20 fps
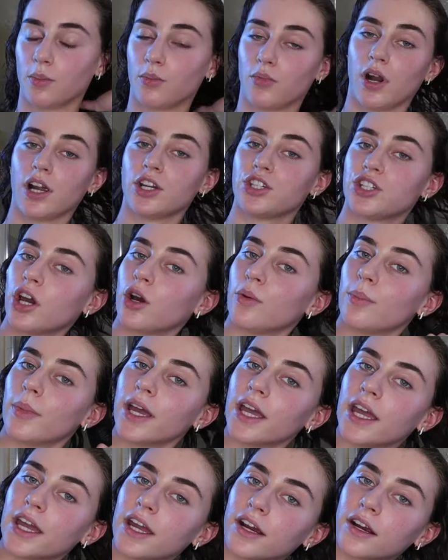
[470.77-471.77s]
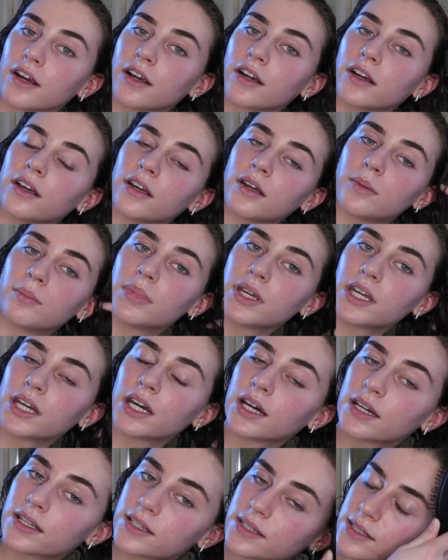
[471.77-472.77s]
brush out my hair
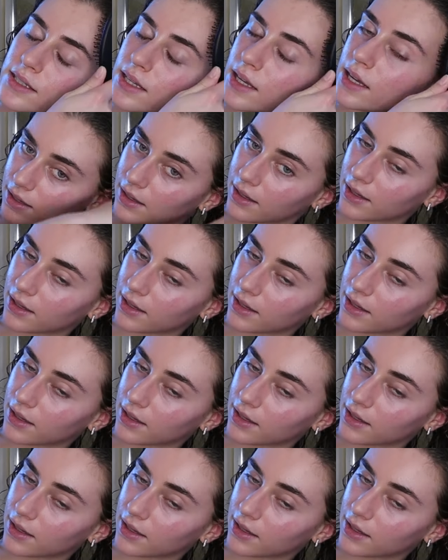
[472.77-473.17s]
because